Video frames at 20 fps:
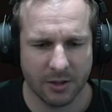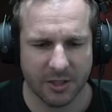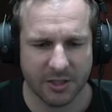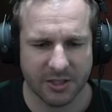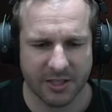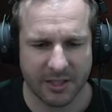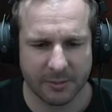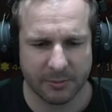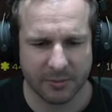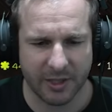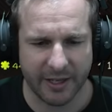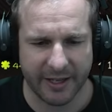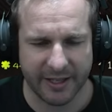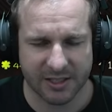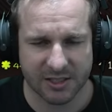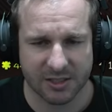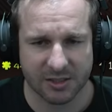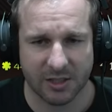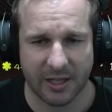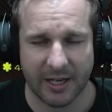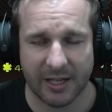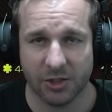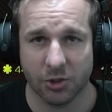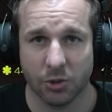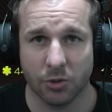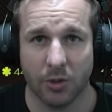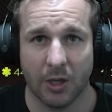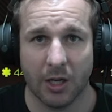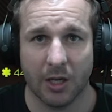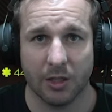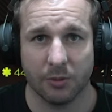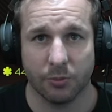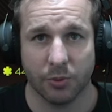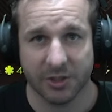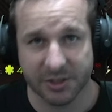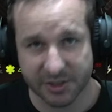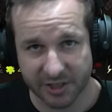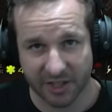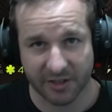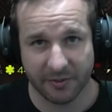You can tap X as you
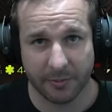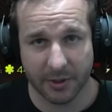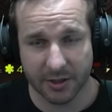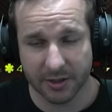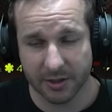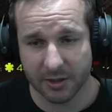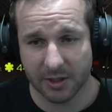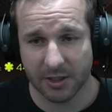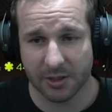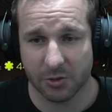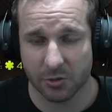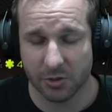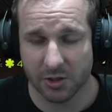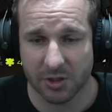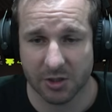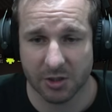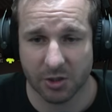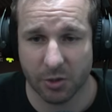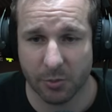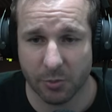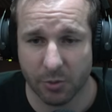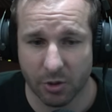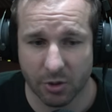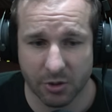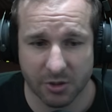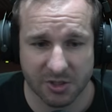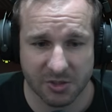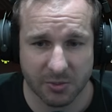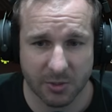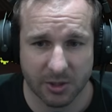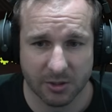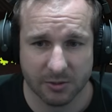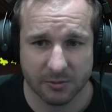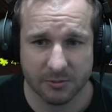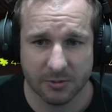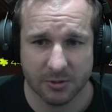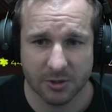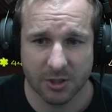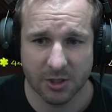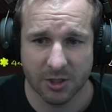press the F button, and you'll go prone as
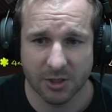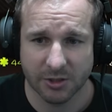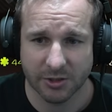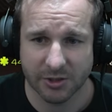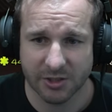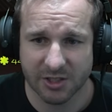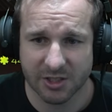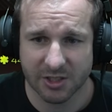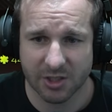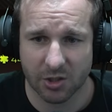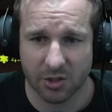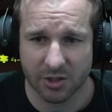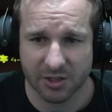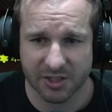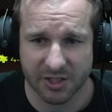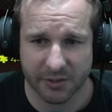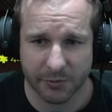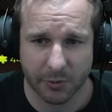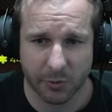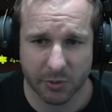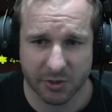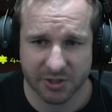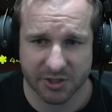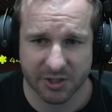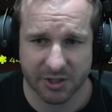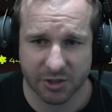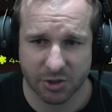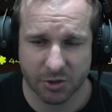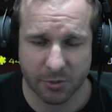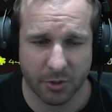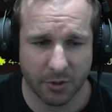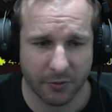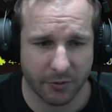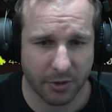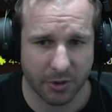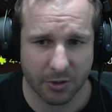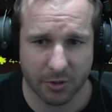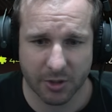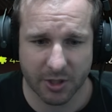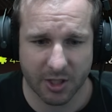well. This is the kind of stuff we want to see. This should be
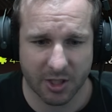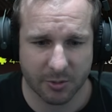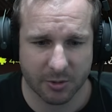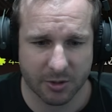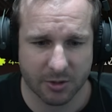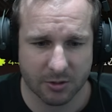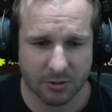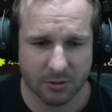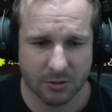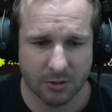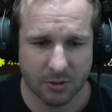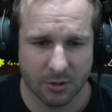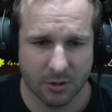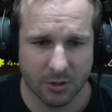hopefully a good armor.